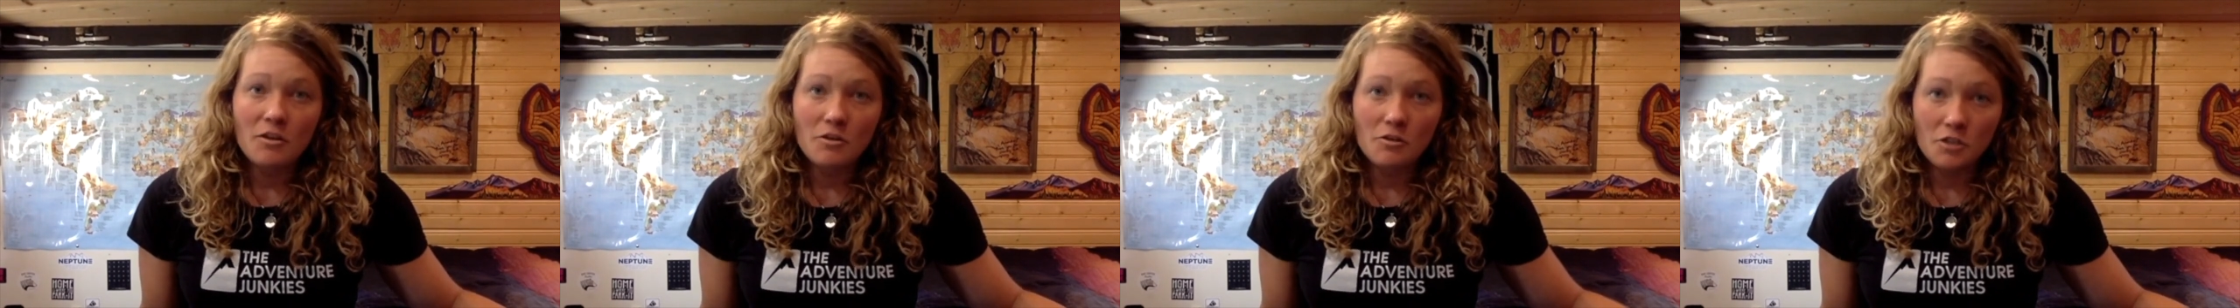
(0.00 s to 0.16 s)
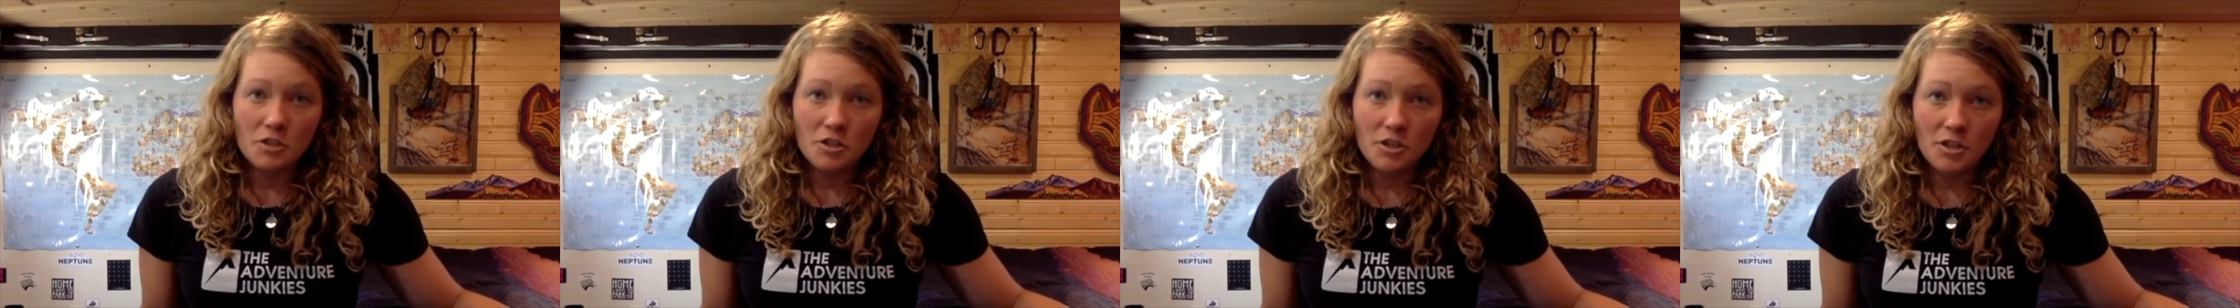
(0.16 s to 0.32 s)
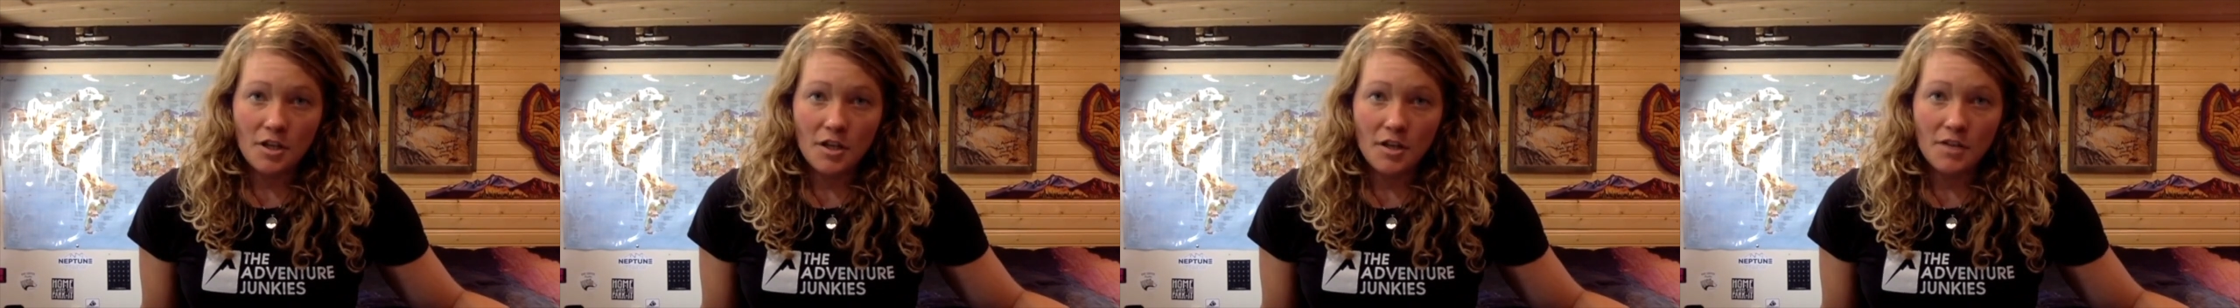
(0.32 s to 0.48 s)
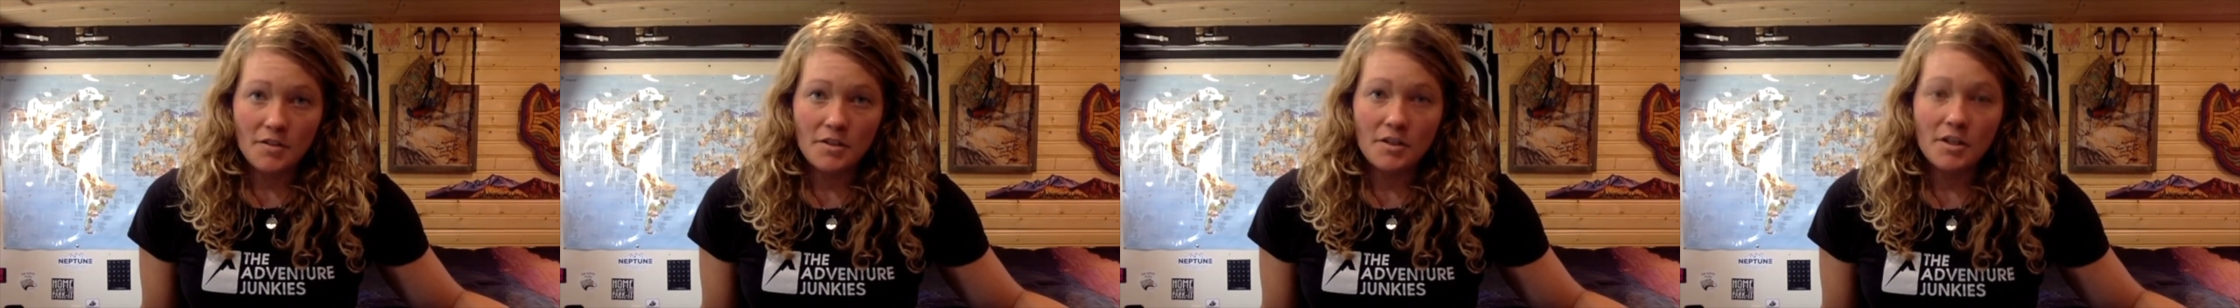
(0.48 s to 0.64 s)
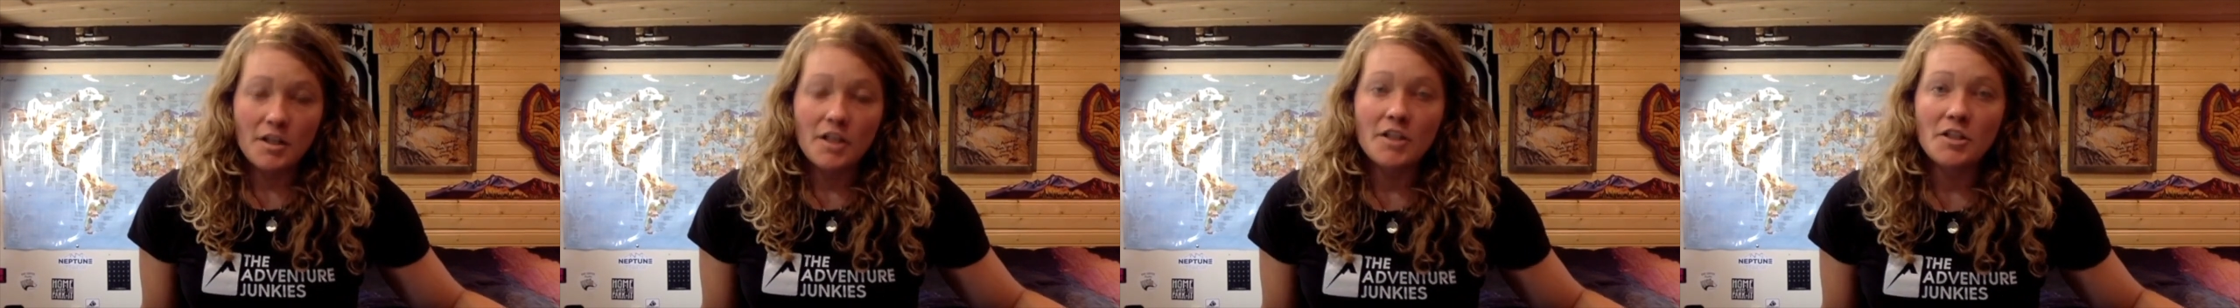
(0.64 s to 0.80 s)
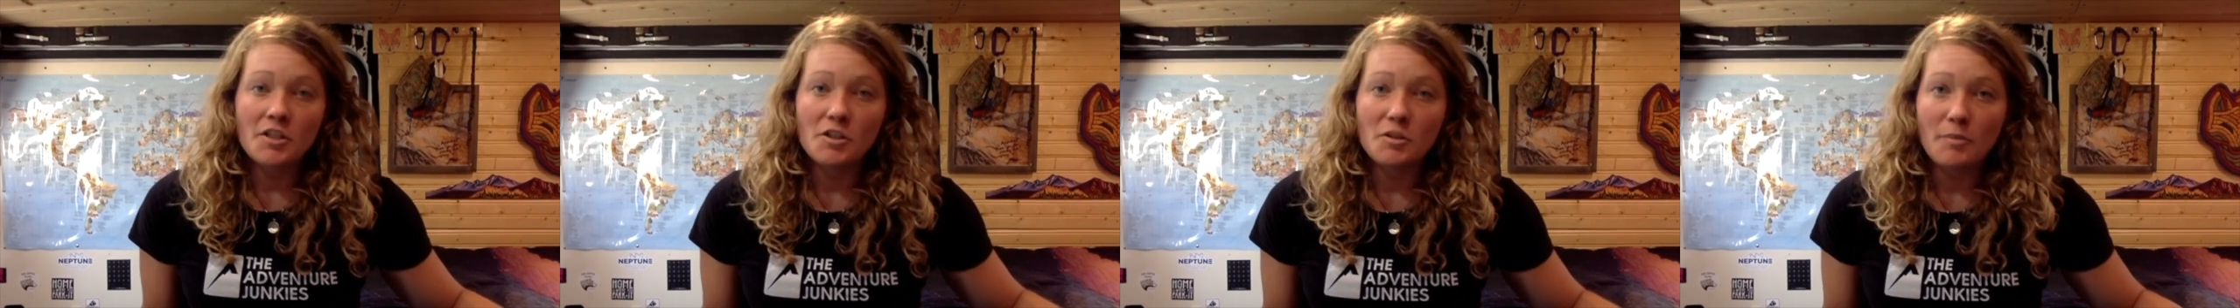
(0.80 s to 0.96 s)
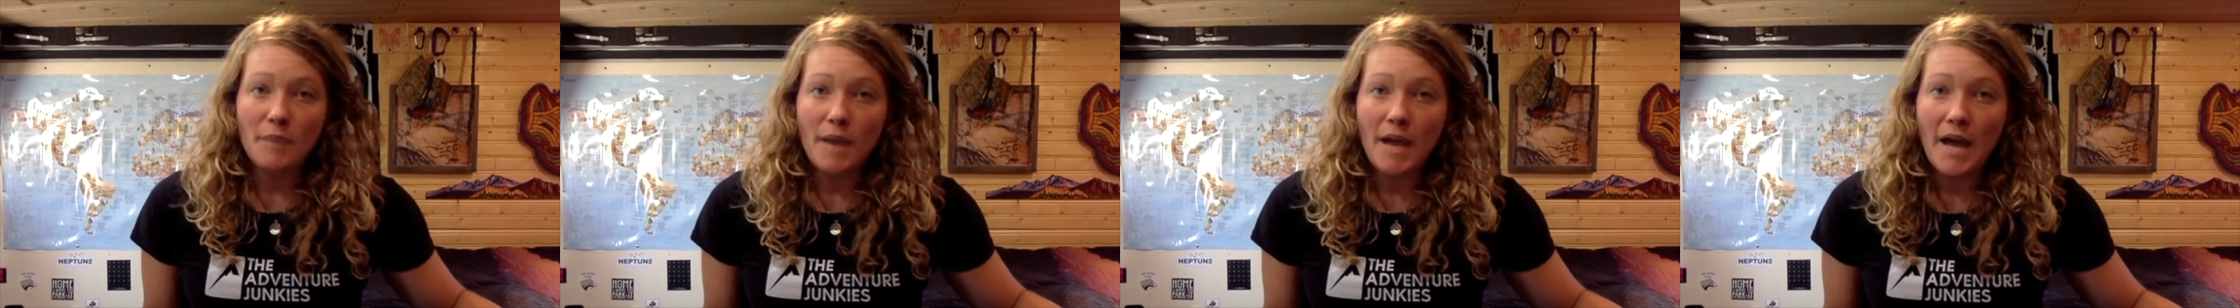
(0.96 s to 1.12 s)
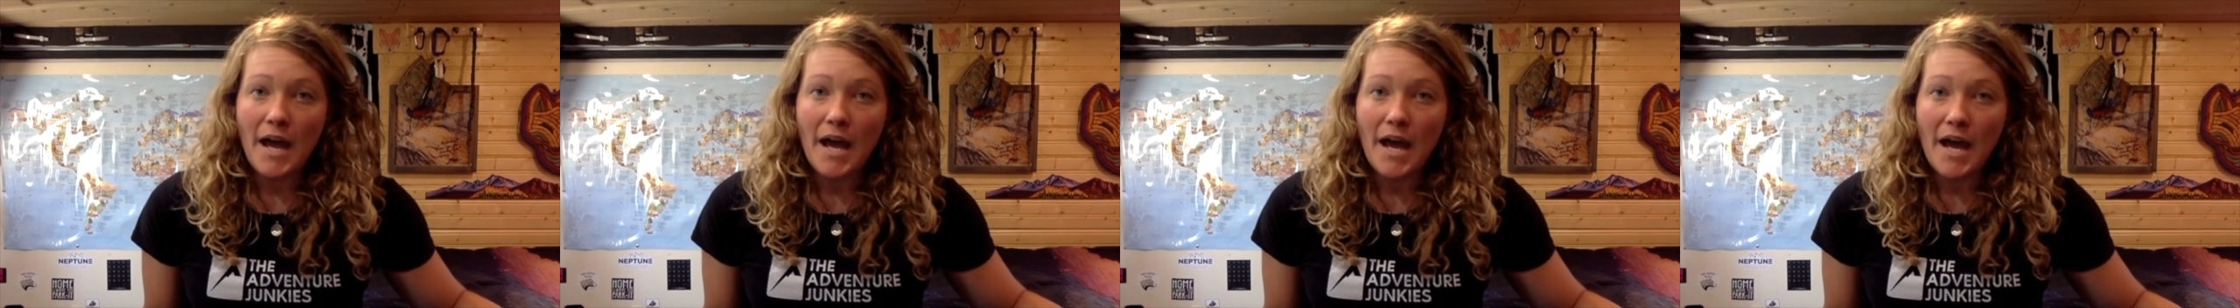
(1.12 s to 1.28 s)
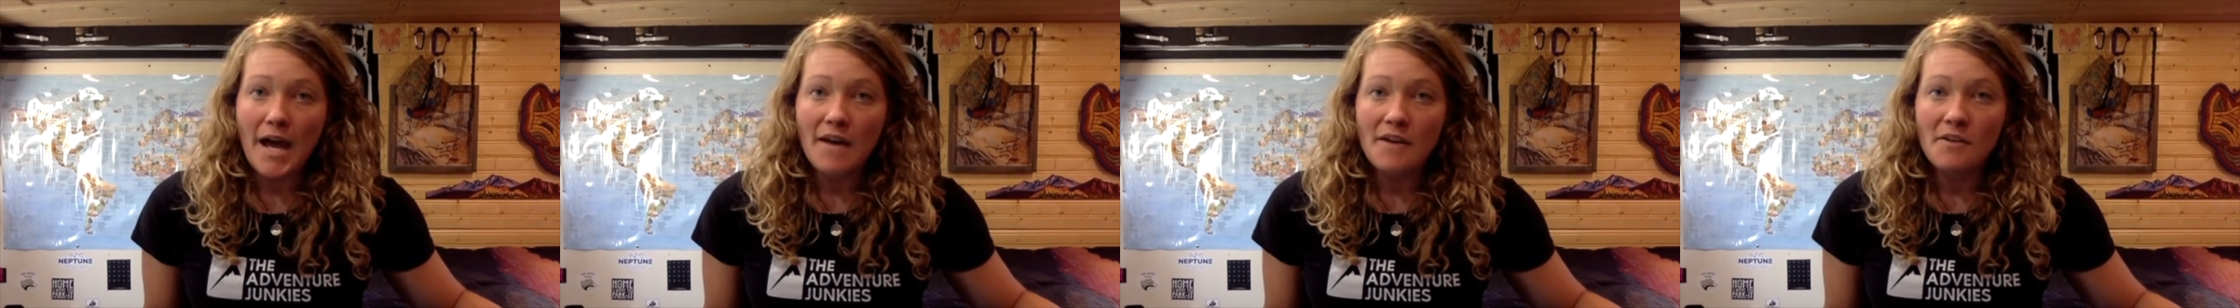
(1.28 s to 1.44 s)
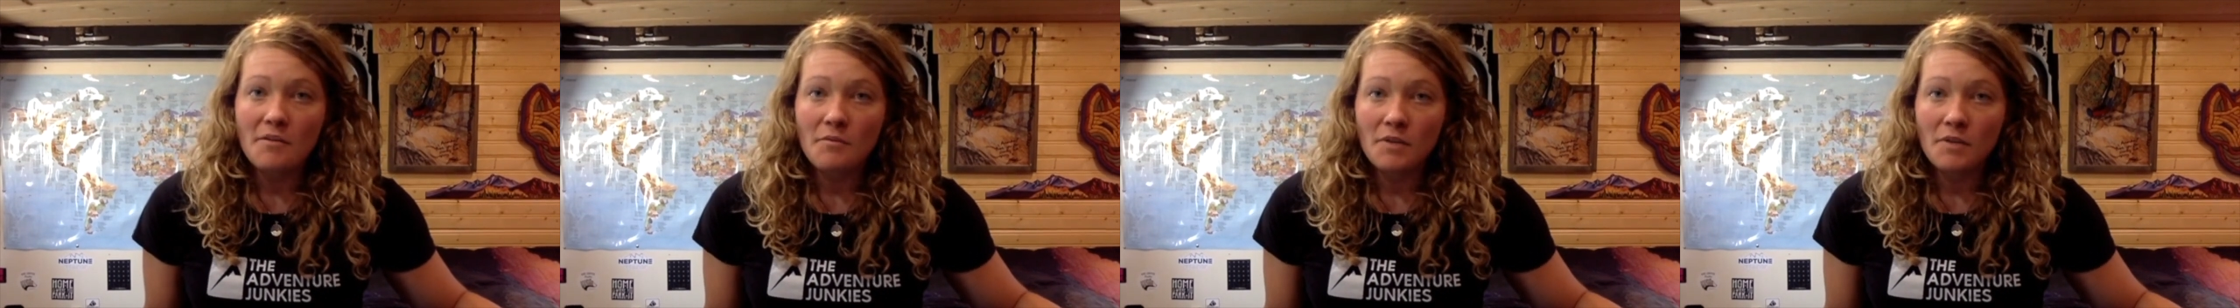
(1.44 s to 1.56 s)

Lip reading: your shelter, and your pad,